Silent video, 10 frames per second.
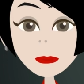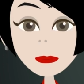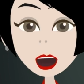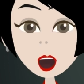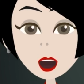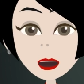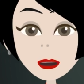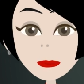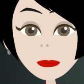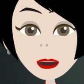Remember,
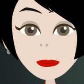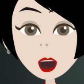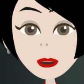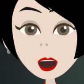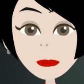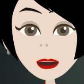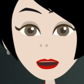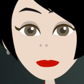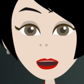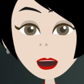a few
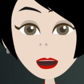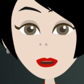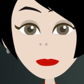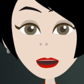episodes ago,